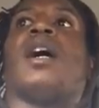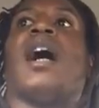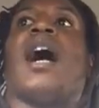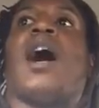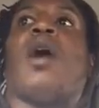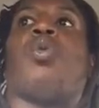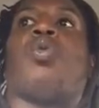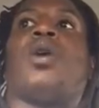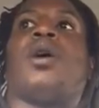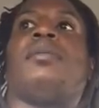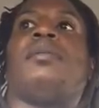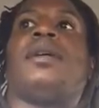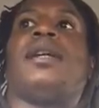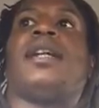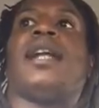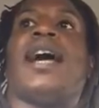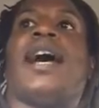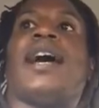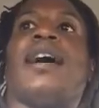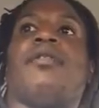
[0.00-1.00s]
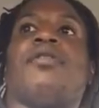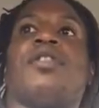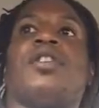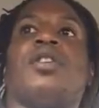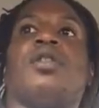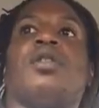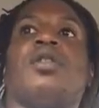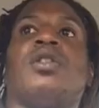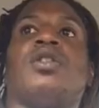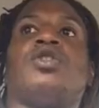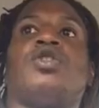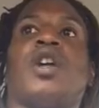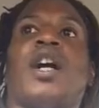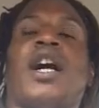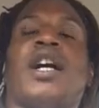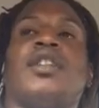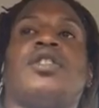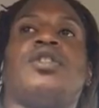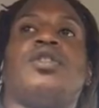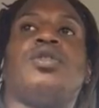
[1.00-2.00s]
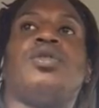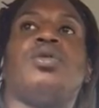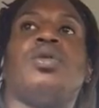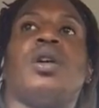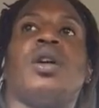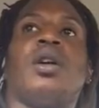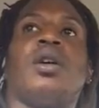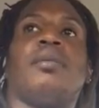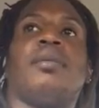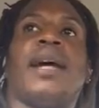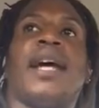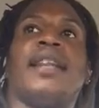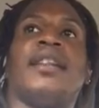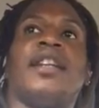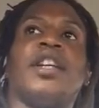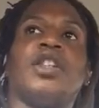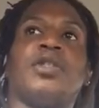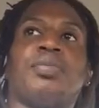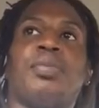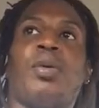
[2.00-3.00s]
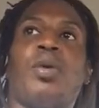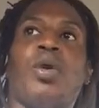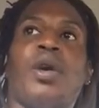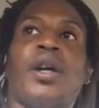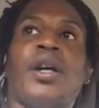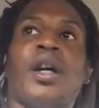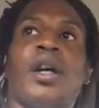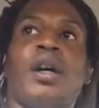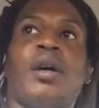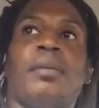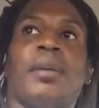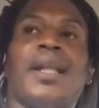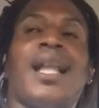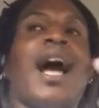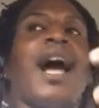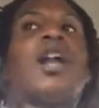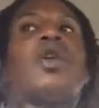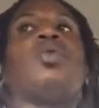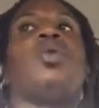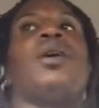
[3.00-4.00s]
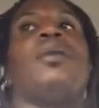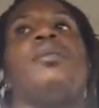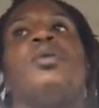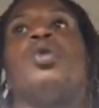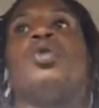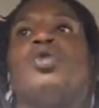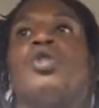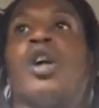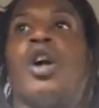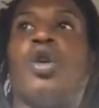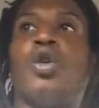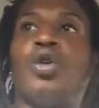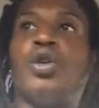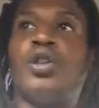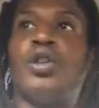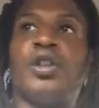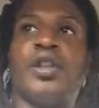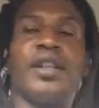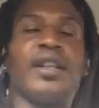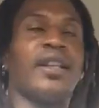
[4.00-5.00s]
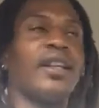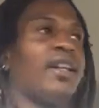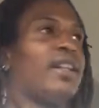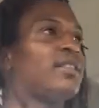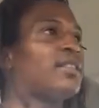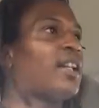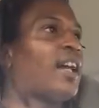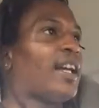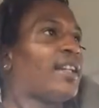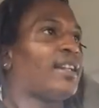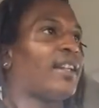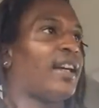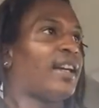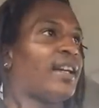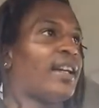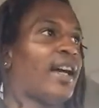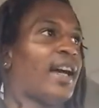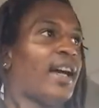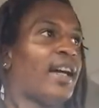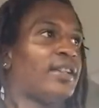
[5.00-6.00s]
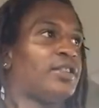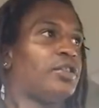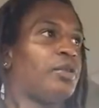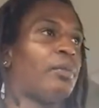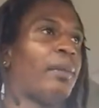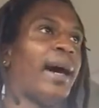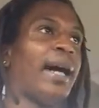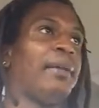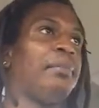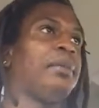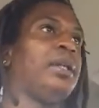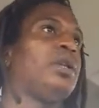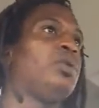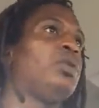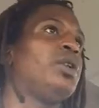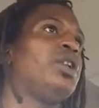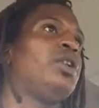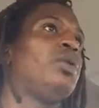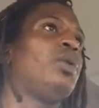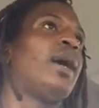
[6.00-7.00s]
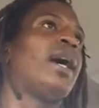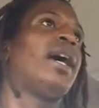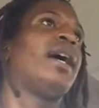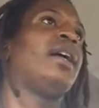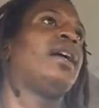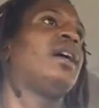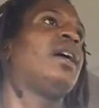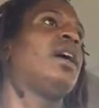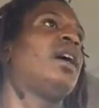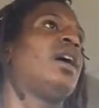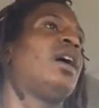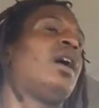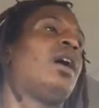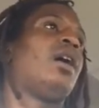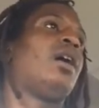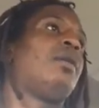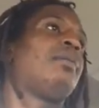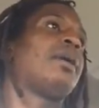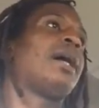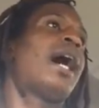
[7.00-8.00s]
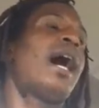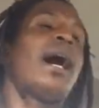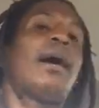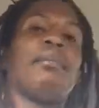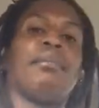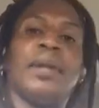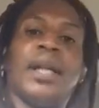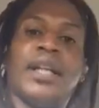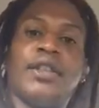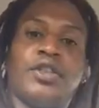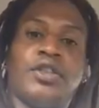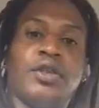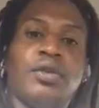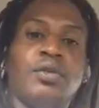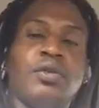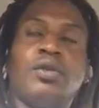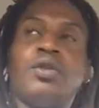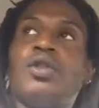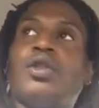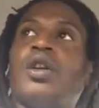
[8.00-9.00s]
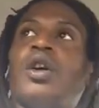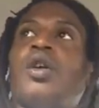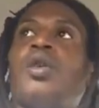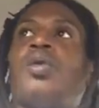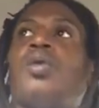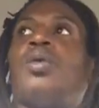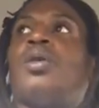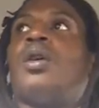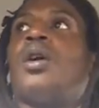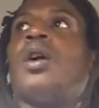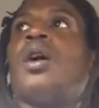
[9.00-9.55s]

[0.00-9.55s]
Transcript: our women have to try to, um, at this point, um, a lot of women who's older and things like that, guys, you might be where you at. Um, God bless you, you know,